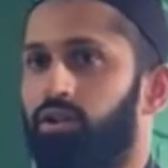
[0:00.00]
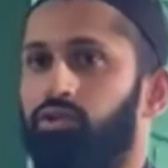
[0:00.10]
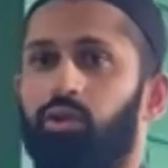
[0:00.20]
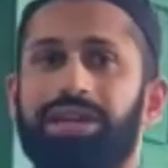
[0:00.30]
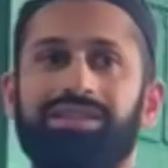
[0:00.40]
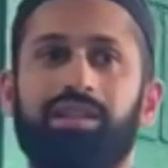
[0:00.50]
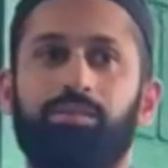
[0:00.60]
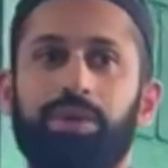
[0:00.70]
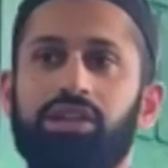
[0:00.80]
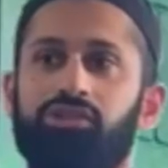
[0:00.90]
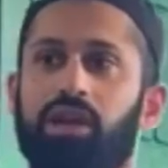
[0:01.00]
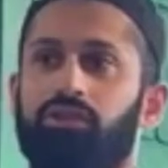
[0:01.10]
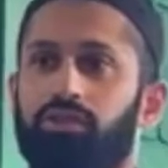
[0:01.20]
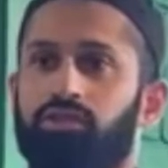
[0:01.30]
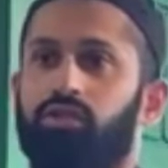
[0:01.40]
So he said, be
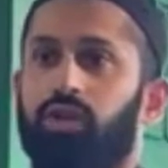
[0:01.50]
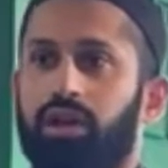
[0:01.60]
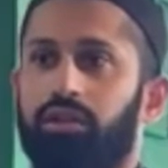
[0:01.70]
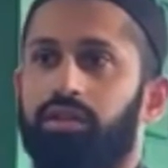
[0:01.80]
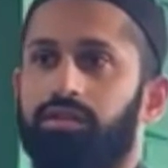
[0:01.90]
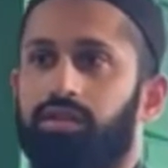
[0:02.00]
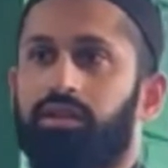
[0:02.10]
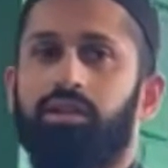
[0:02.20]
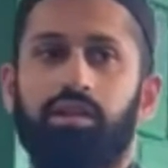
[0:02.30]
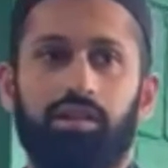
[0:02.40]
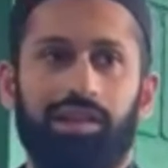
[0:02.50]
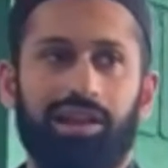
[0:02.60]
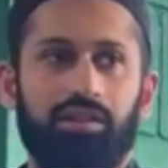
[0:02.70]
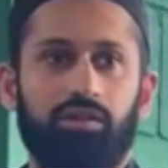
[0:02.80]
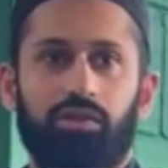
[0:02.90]
generous to others
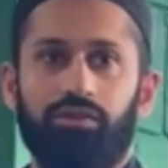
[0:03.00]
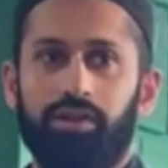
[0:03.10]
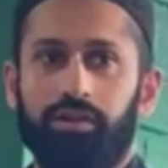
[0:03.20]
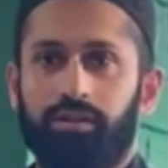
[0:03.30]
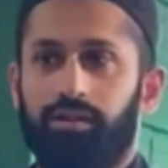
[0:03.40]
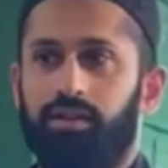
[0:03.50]
like the river.